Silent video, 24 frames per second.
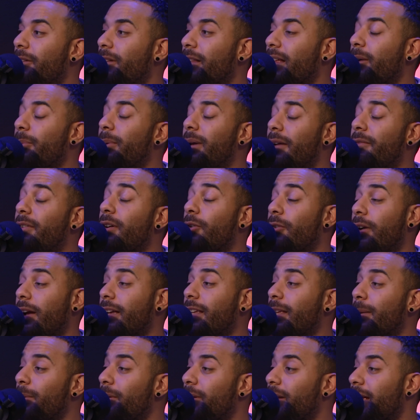Like we have a great
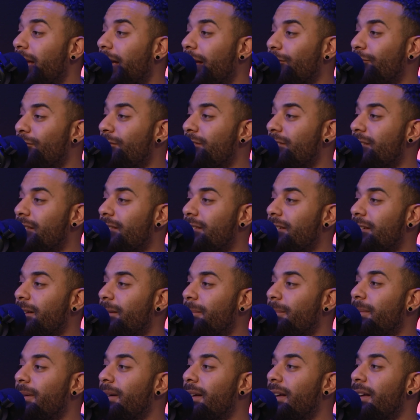communication
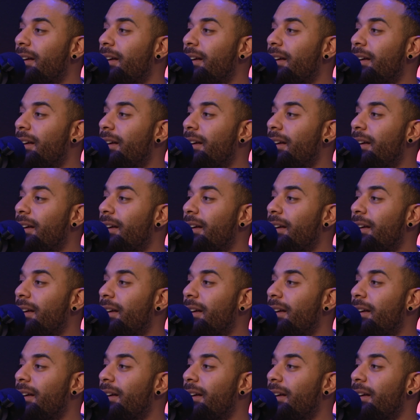system.